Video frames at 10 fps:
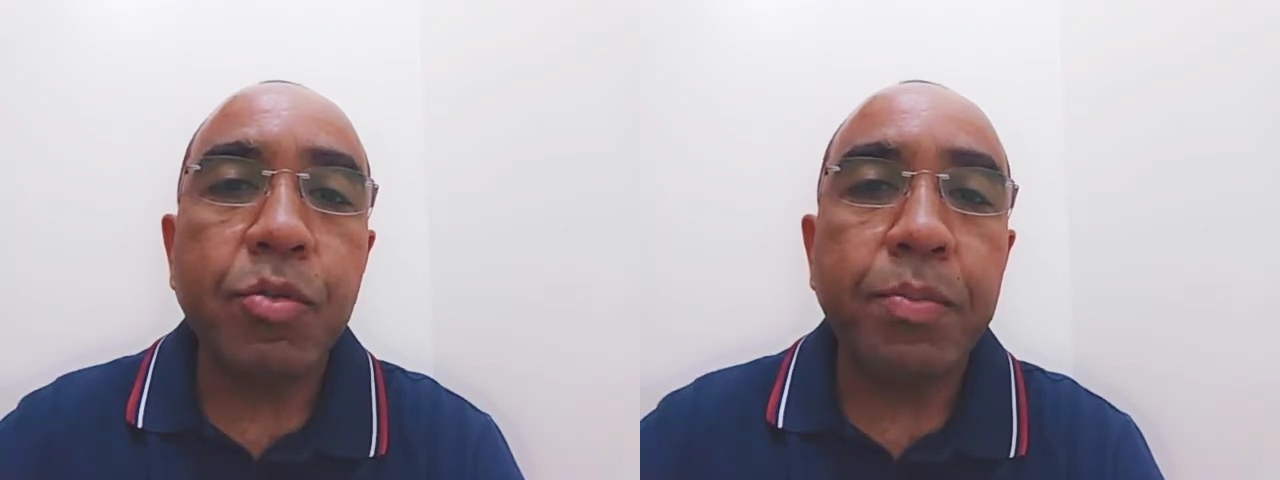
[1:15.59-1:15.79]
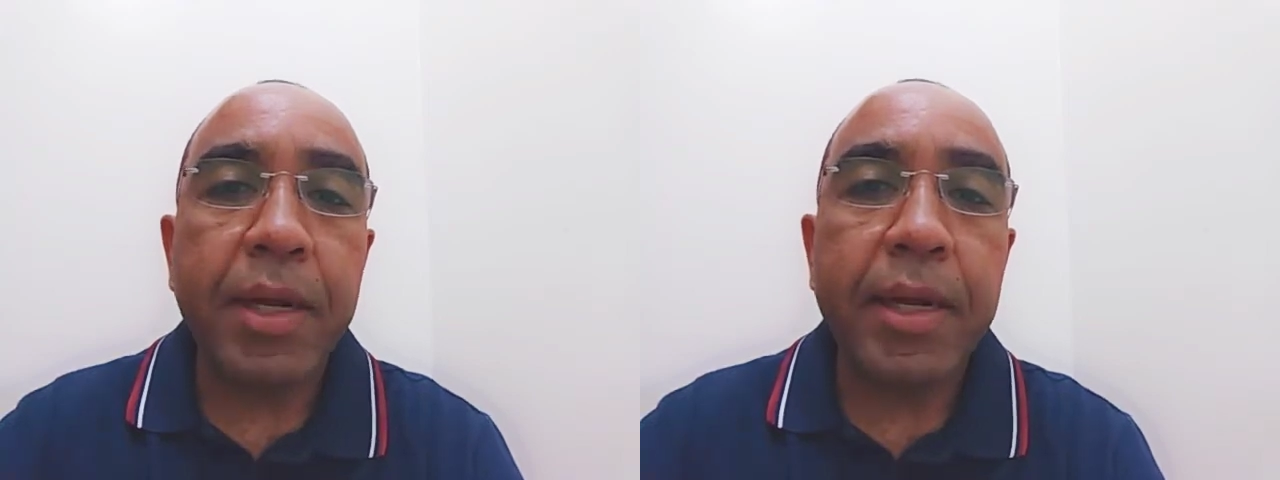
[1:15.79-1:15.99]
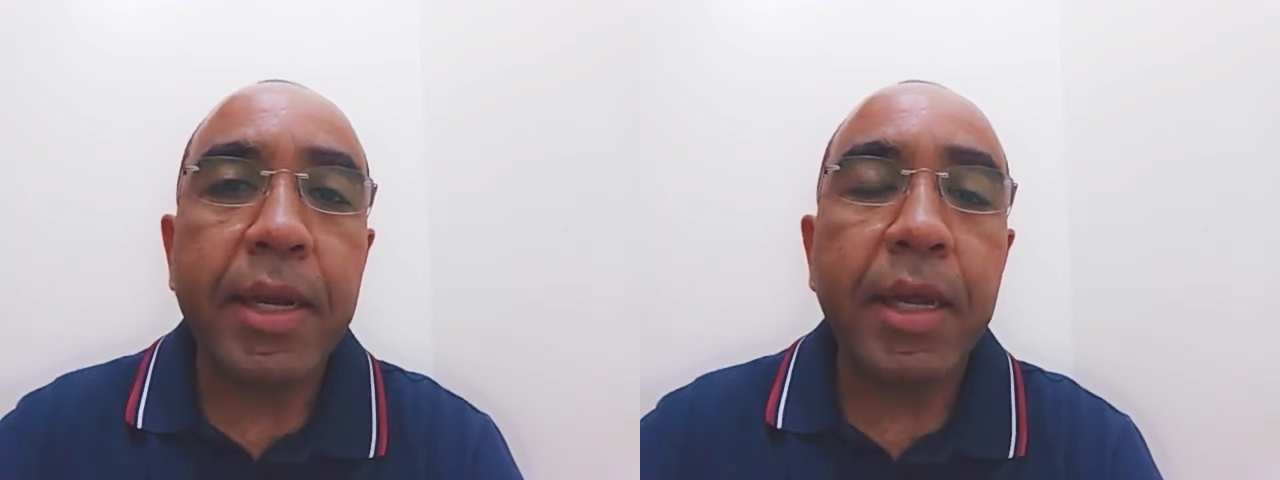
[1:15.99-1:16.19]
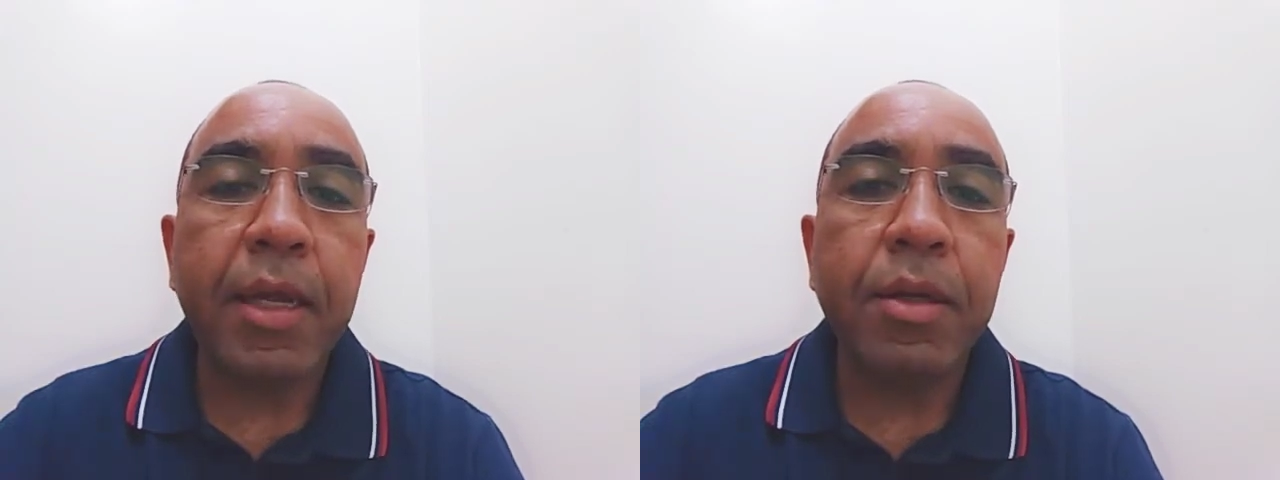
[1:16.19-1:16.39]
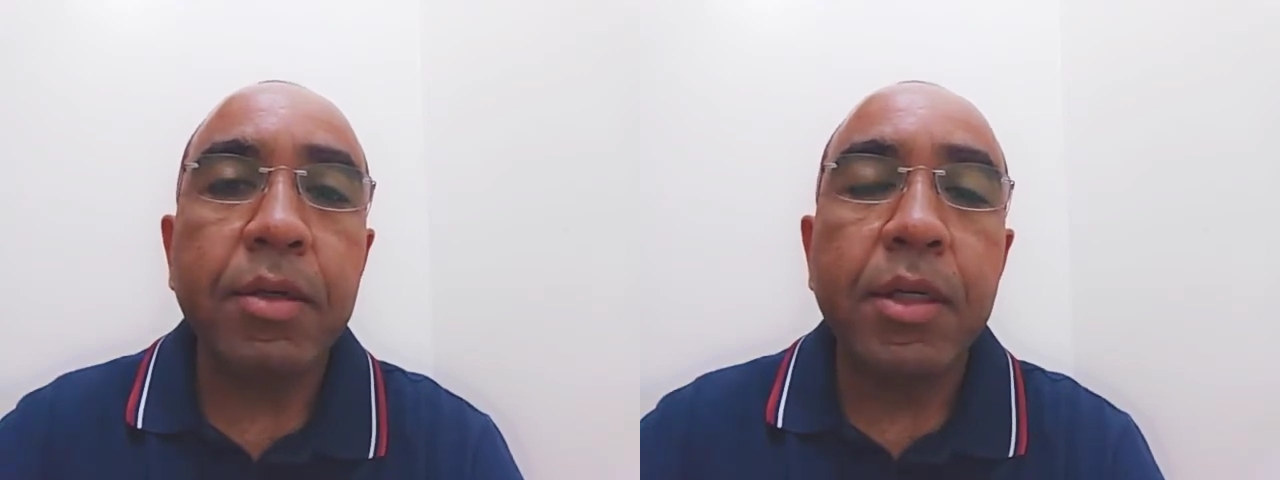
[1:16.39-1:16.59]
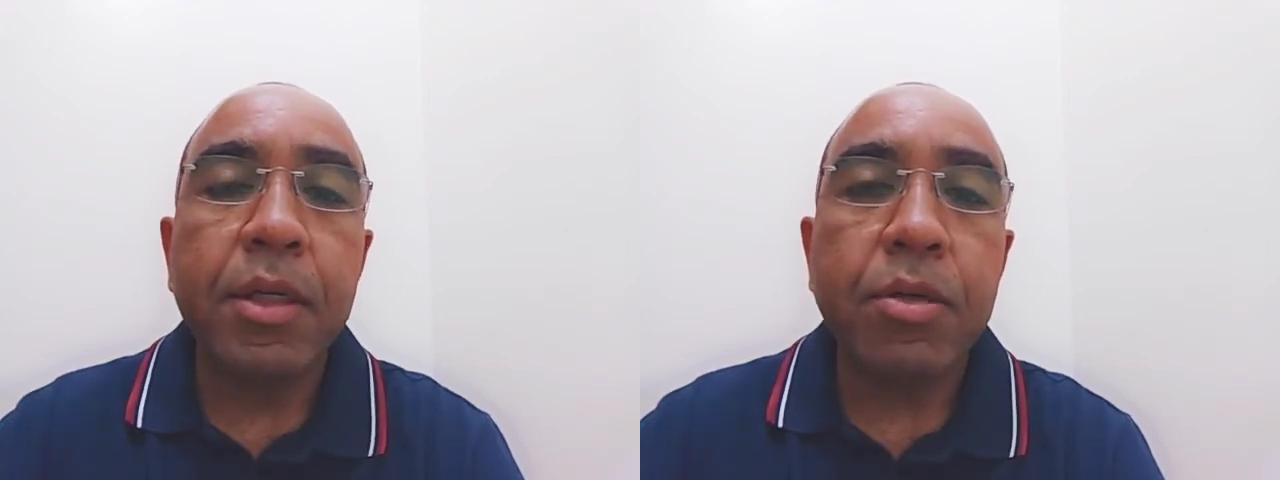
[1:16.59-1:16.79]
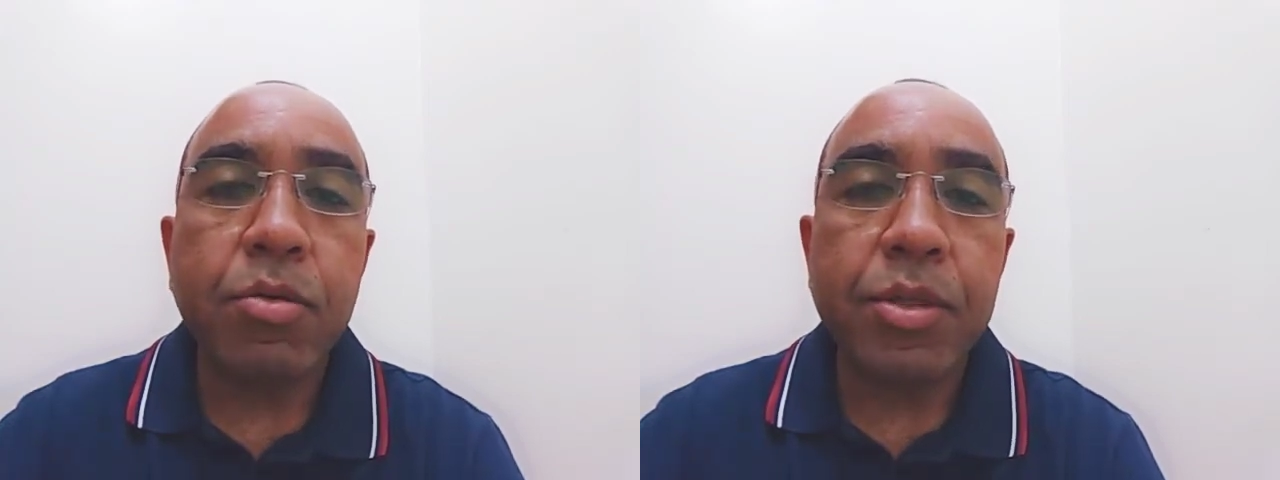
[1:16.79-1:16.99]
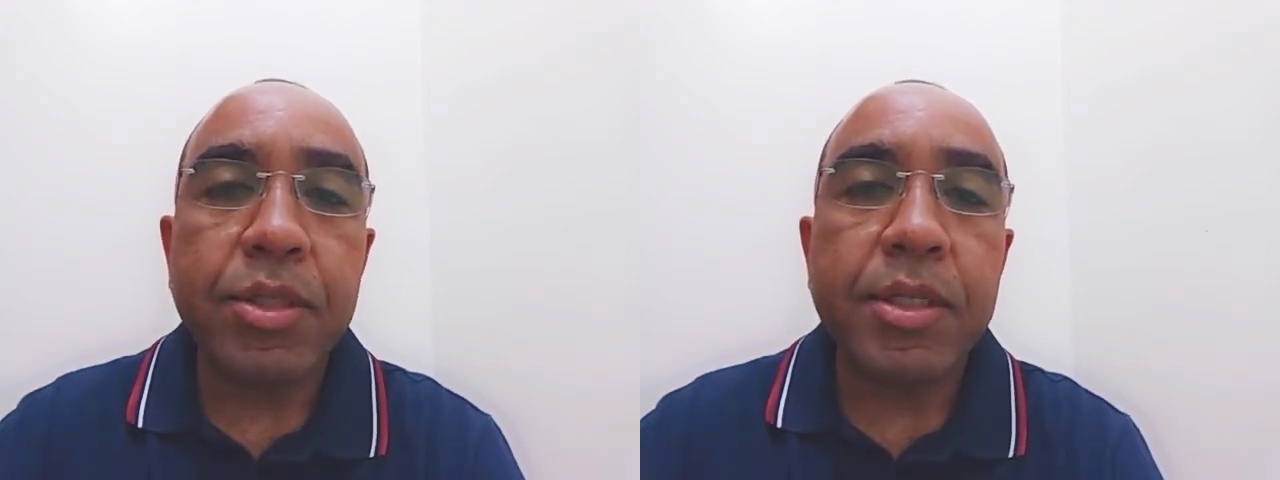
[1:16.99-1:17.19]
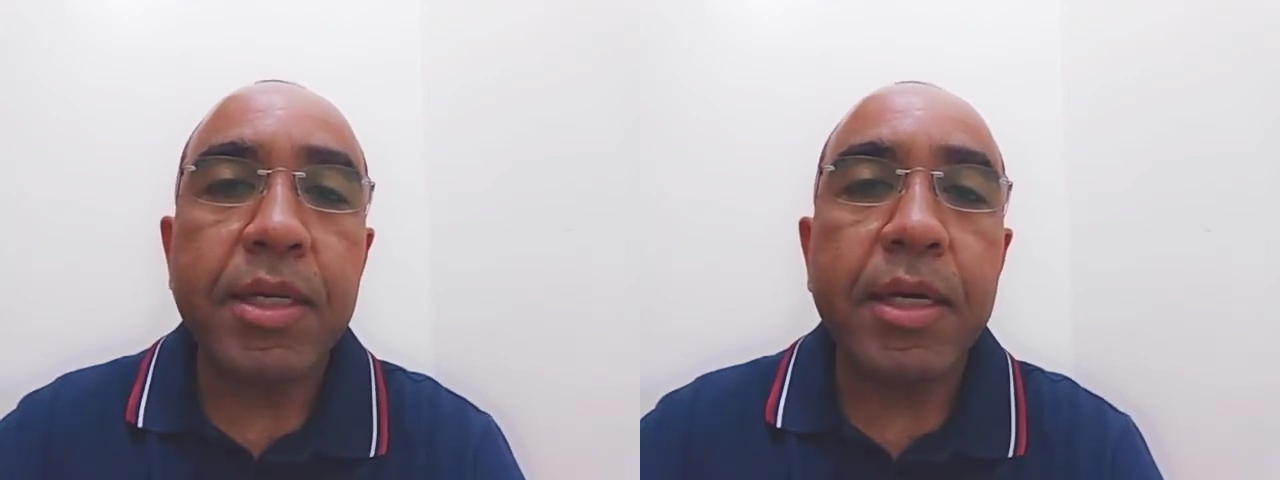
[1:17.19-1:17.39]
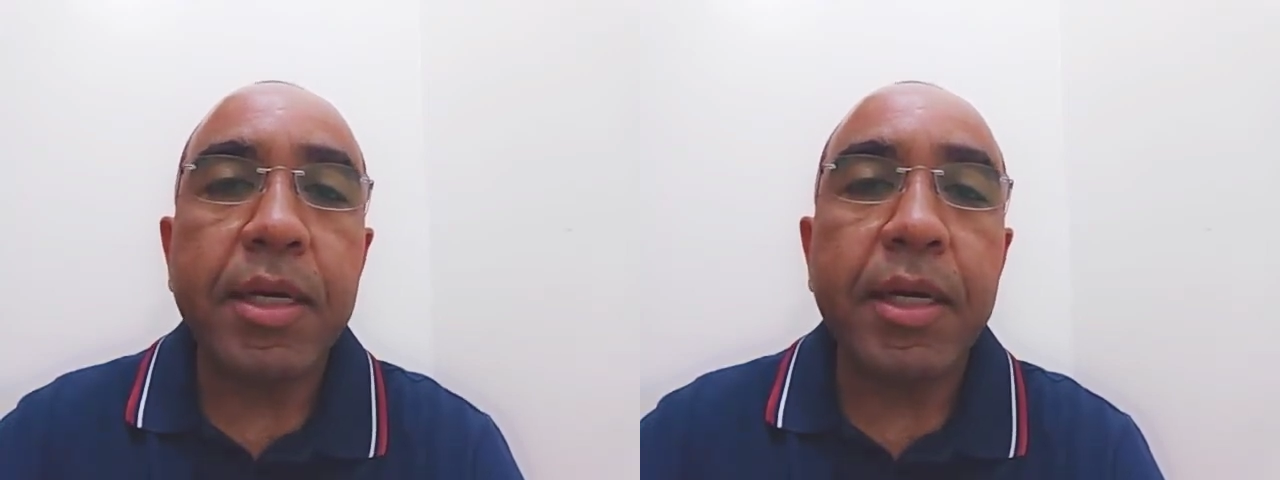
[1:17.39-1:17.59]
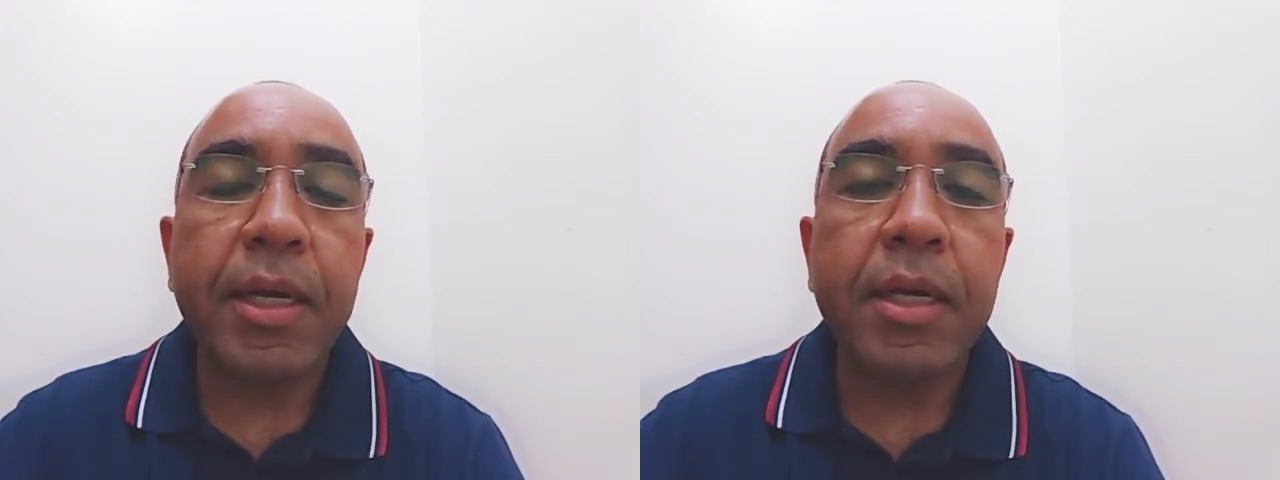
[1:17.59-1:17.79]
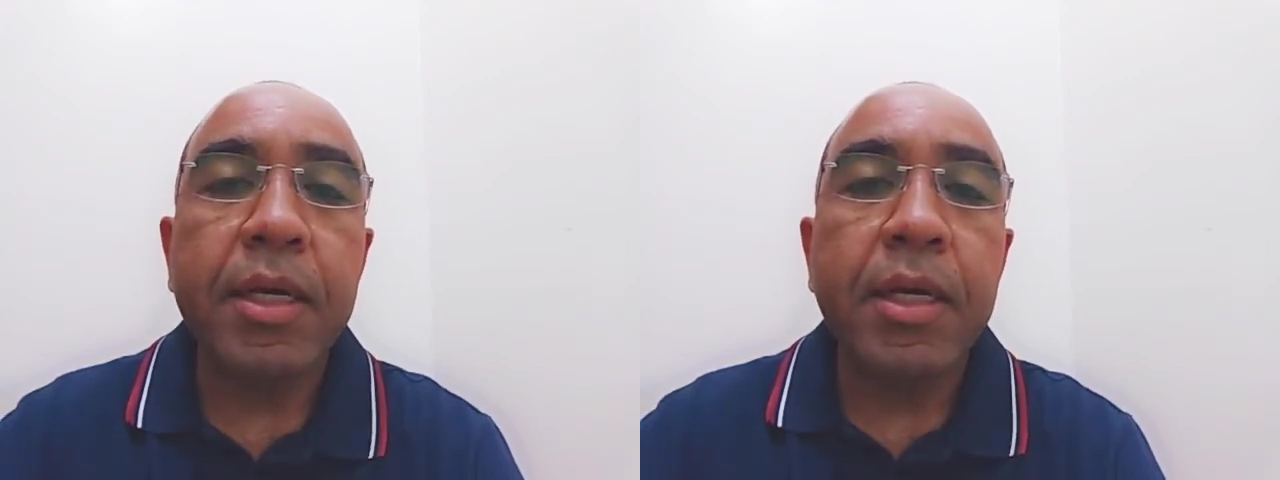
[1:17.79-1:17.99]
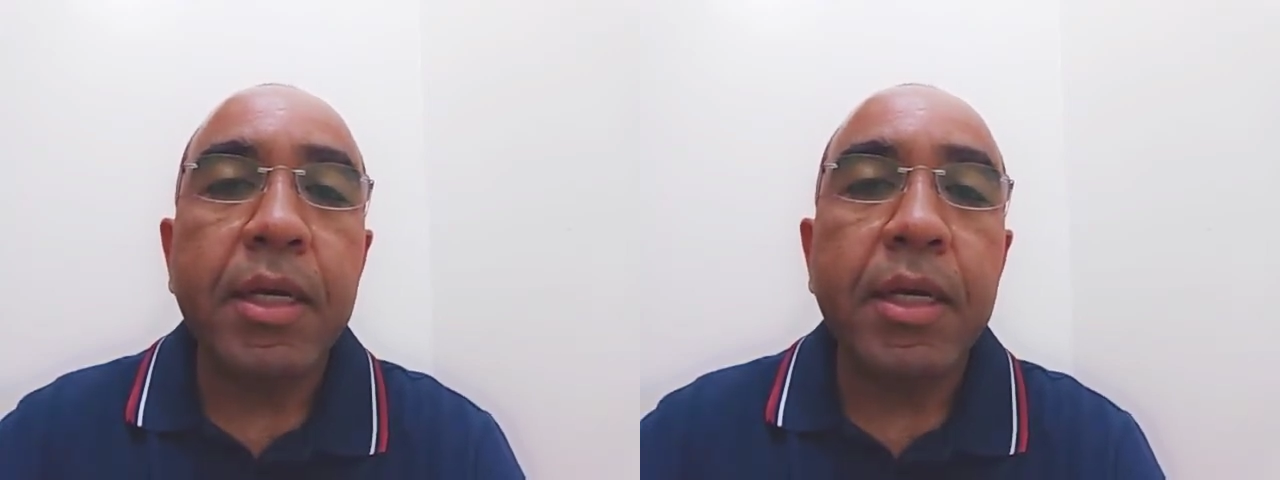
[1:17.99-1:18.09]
planning, course design,